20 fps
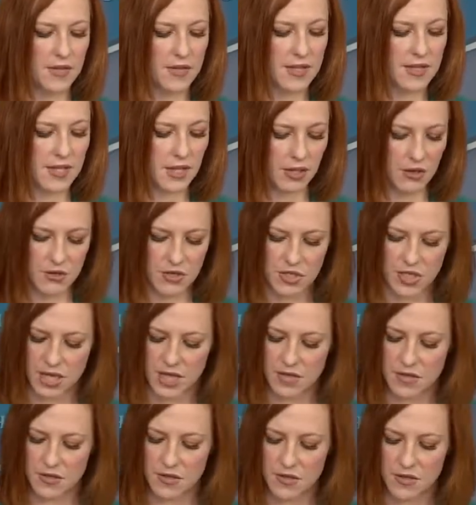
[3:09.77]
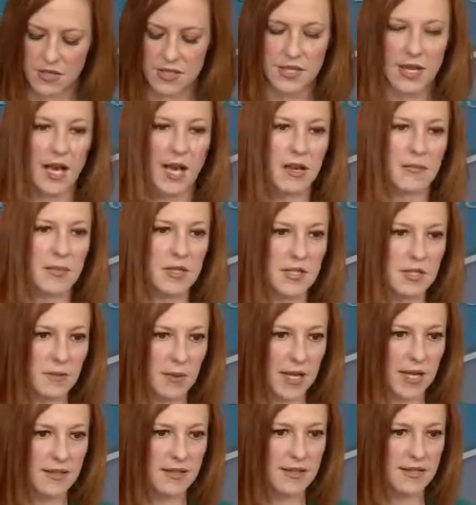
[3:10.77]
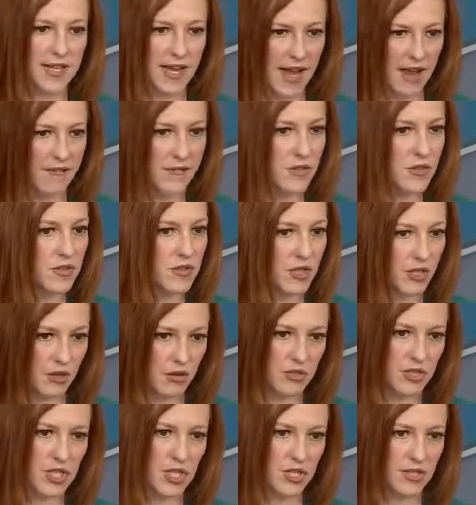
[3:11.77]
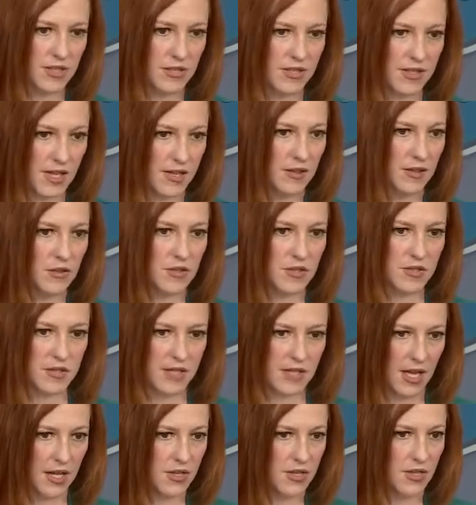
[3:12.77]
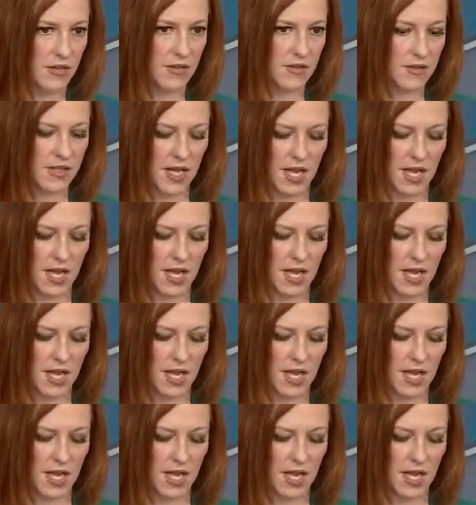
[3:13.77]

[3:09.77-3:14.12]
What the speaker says: the negotiators the time and space to have those negotiations and those discussions.